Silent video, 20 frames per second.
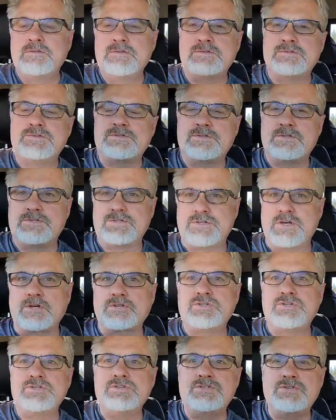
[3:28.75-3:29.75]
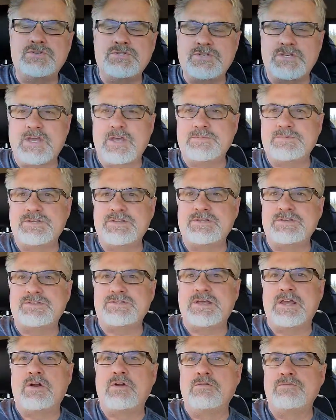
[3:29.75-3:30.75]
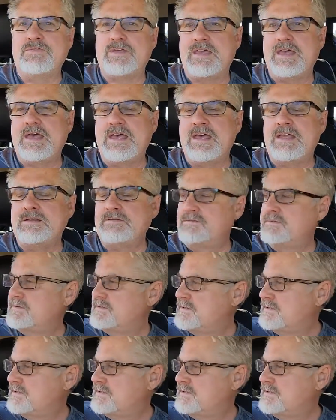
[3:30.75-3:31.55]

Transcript: The suction usually comes in the center of the head.